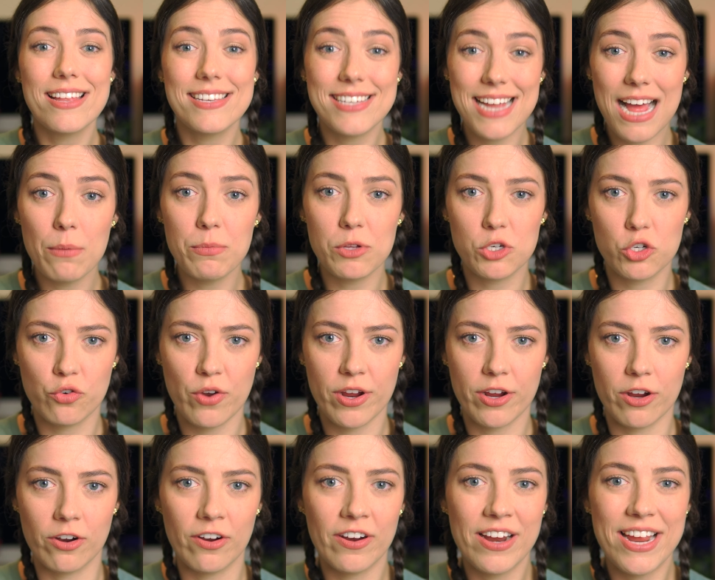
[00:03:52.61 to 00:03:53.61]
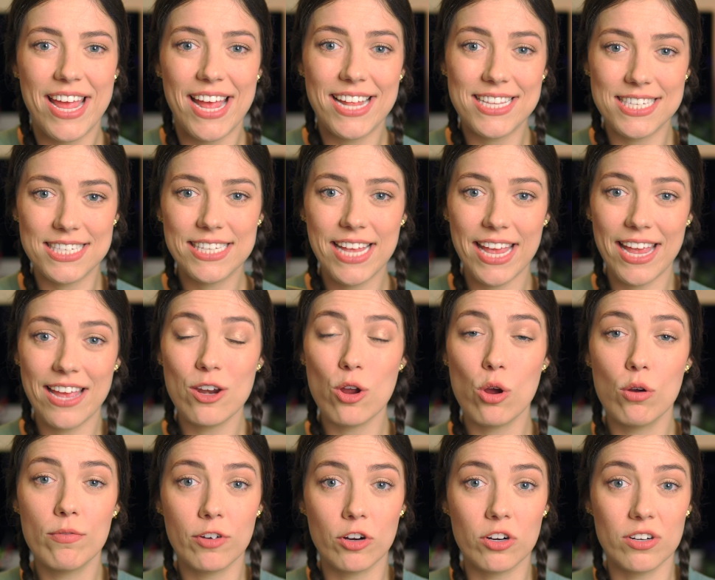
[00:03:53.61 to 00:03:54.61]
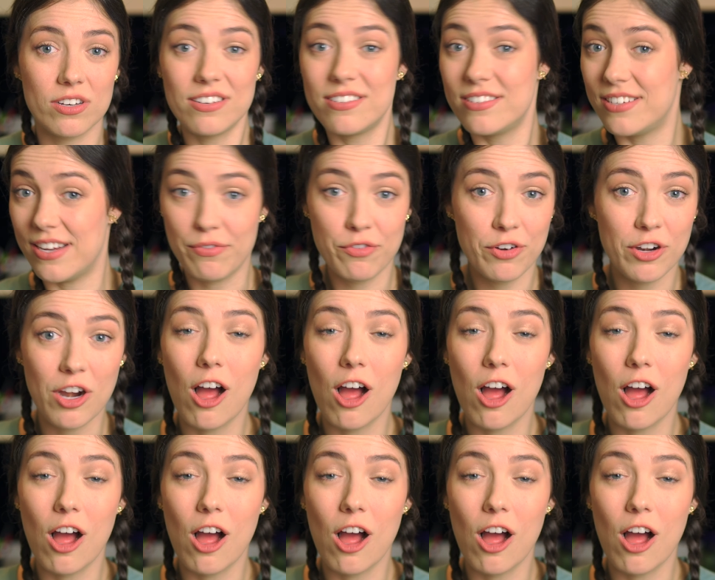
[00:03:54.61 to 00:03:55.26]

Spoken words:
down the trigger and scan over different